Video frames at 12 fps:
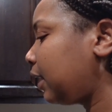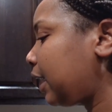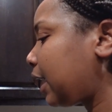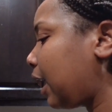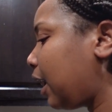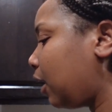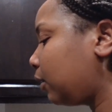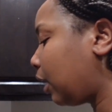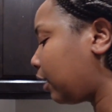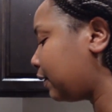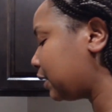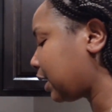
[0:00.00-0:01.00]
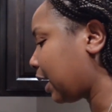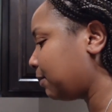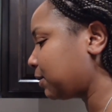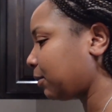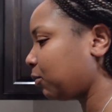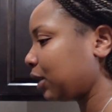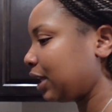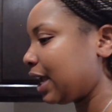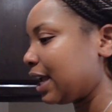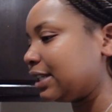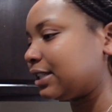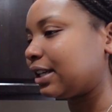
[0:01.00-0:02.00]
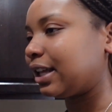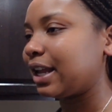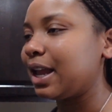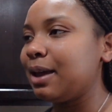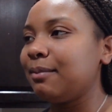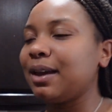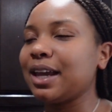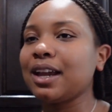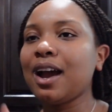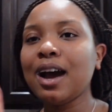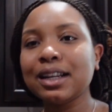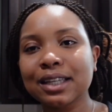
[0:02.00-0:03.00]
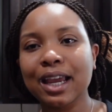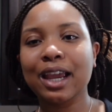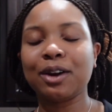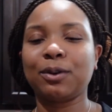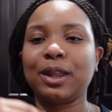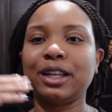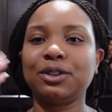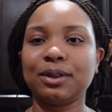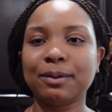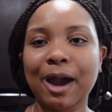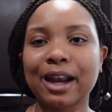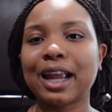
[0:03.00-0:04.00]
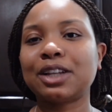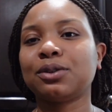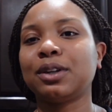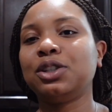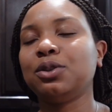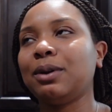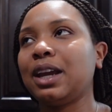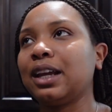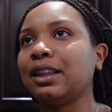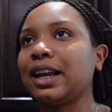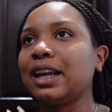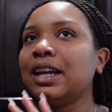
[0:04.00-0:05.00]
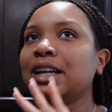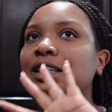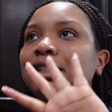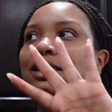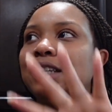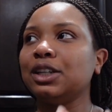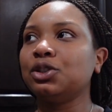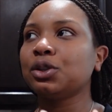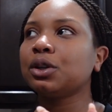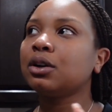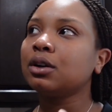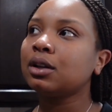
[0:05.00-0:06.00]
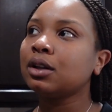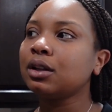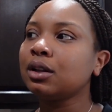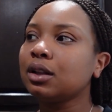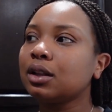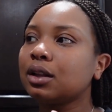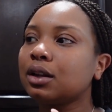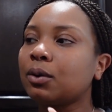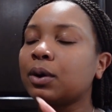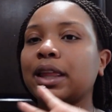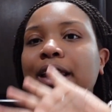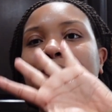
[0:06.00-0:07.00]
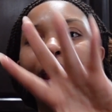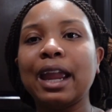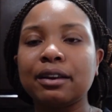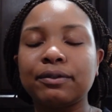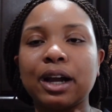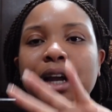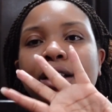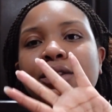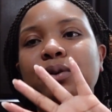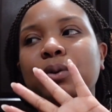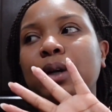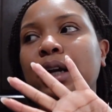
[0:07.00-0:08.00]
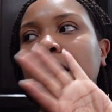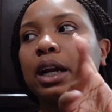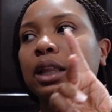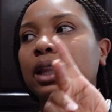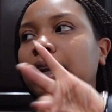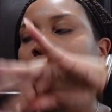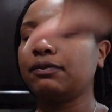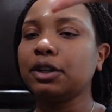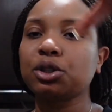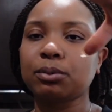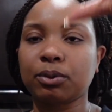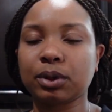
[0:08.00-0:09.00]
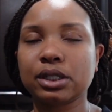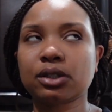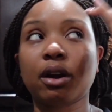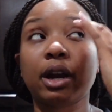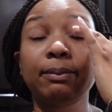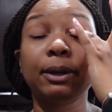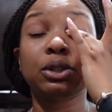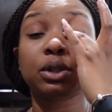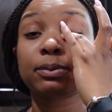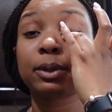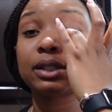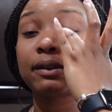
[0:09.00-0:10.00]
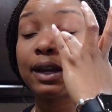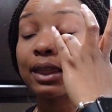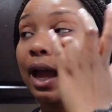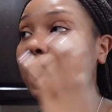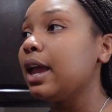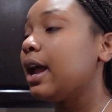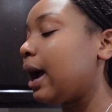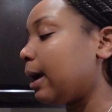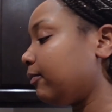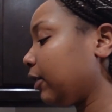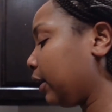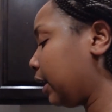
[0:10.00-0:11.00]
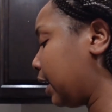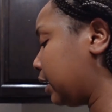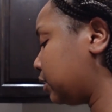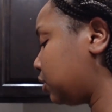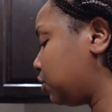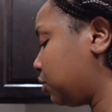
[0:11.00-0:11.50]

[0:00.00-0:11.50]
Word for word: like a lot of the times I'm really into like making content or like doing the podcast or like doing like digital or like canvas or like vision boards, sorry, Pinterest boards, stuff like that. I'm very into